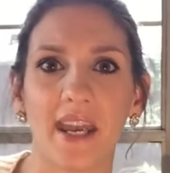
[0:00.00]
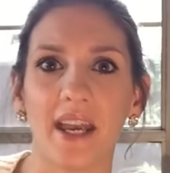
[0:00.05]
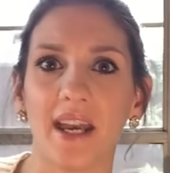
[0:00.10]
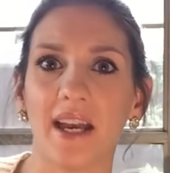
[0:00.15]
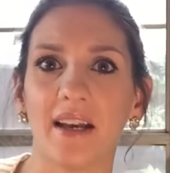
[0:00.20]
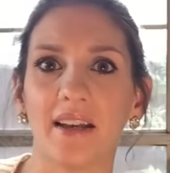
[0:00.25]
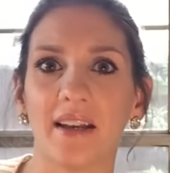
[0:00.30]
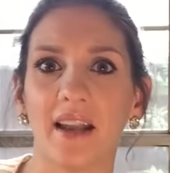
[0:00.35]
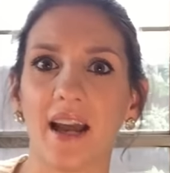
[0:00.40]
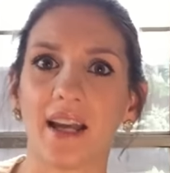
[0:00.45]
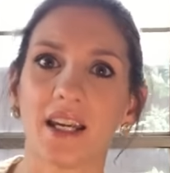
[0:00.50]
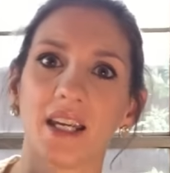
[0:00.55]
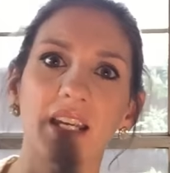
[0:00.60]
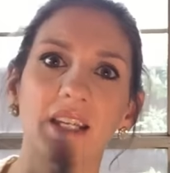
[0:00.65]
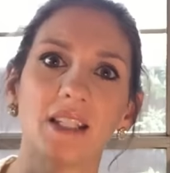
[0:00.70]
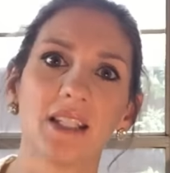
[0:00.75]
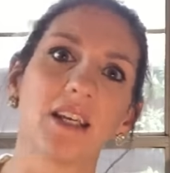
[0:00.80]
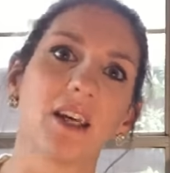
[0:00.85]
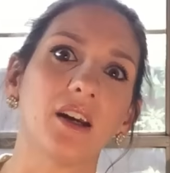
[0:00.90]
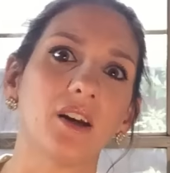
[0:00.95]
and I
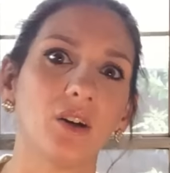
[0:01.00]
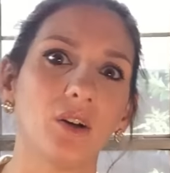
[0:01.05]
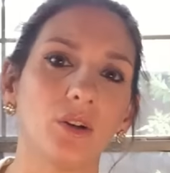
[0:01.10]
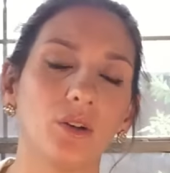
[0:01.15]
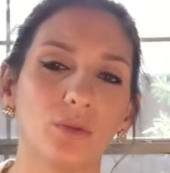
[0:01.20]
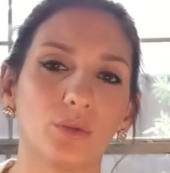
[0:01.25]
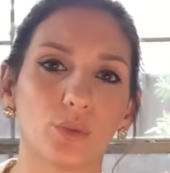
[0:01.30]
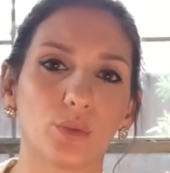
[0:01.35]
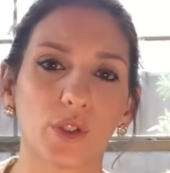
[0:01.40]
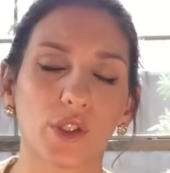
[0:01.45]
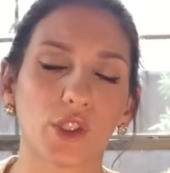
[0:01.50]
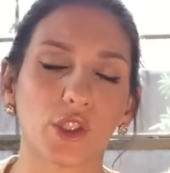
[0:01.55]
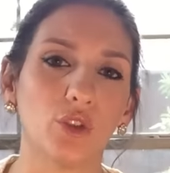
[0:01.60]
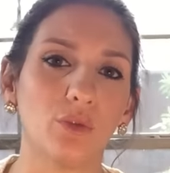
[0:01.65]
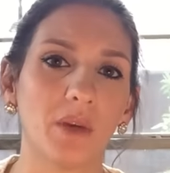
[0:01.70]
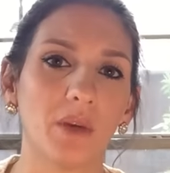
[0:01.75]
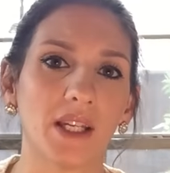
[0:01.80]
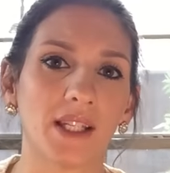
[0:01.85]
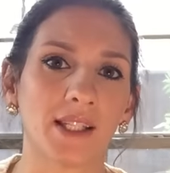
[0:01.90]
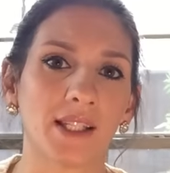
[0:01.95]
need to go
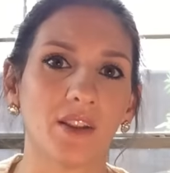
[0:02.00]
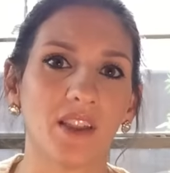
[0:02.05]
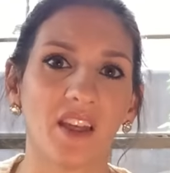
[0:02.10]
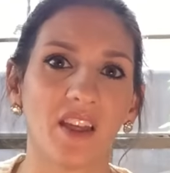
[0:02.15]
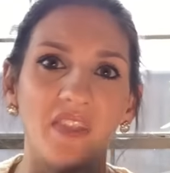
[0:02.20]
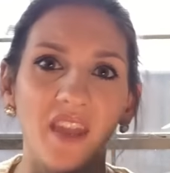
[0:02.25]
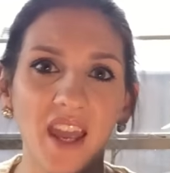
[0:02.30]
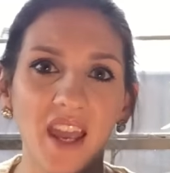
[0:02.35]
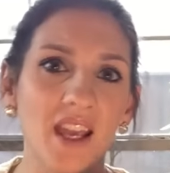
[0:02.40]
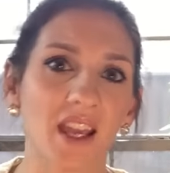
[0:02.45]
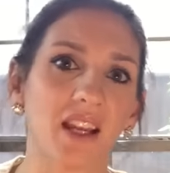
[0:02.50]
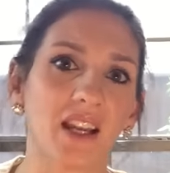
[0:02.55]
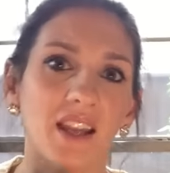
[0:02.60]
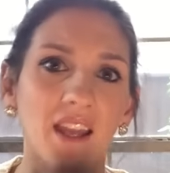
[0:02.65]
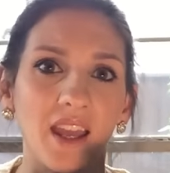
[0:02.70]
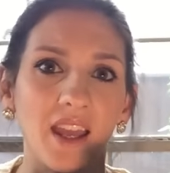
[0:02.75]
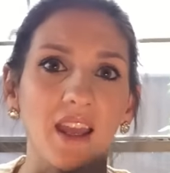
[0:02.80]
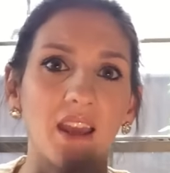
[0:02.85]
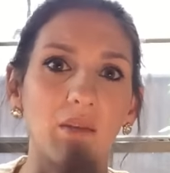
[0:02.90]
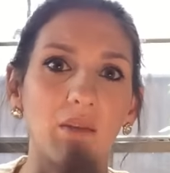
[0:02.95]
resume it so that they can
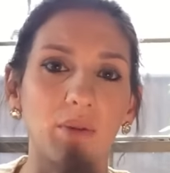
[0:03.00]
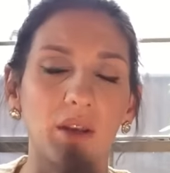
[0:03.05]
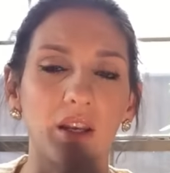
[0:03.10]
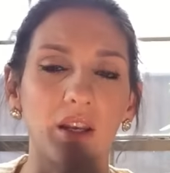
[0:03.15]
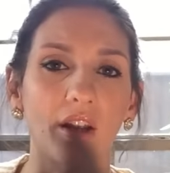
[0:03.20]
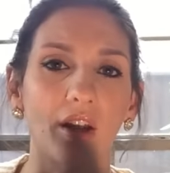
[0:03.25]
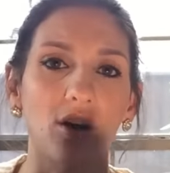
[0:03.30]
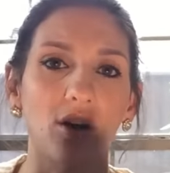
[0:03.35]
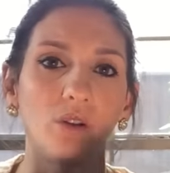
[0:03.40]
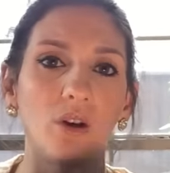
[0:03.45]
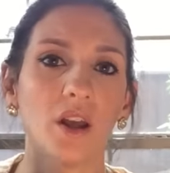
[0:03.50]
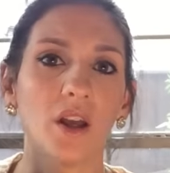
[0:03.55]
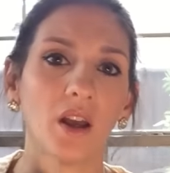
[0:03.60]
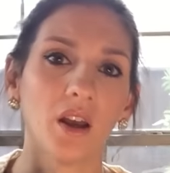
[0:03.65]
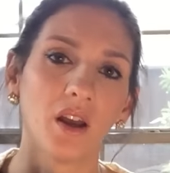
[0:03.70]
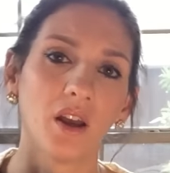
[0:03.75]
keep, you know,